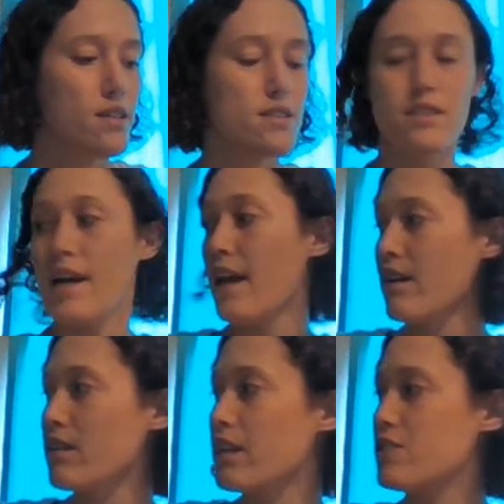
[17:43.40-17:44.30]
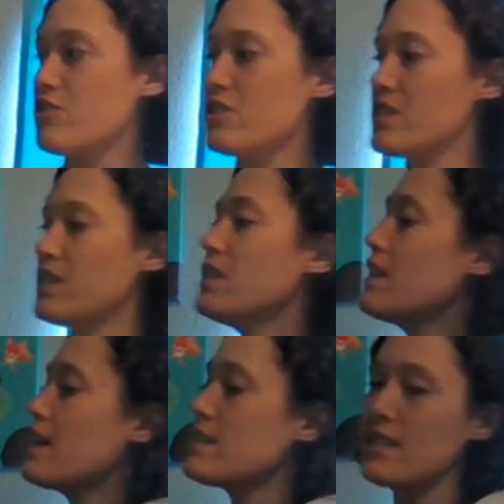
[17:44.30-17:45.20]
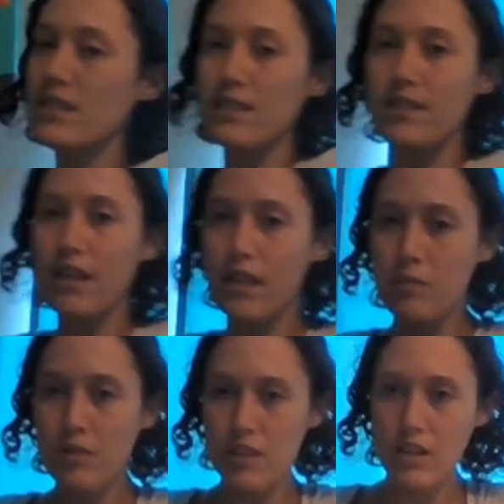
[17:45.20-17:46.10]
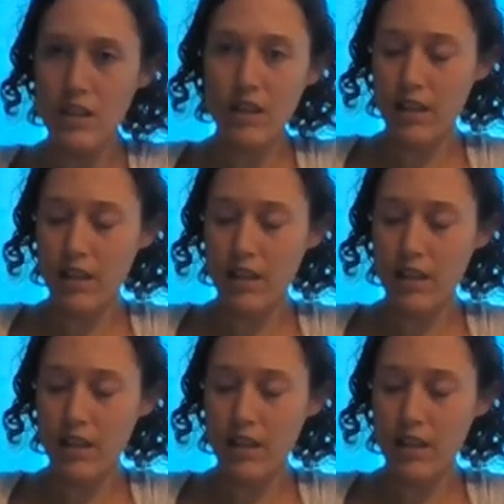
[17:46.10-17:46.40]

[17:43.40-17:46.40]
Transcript: Static electricity. That's the same thing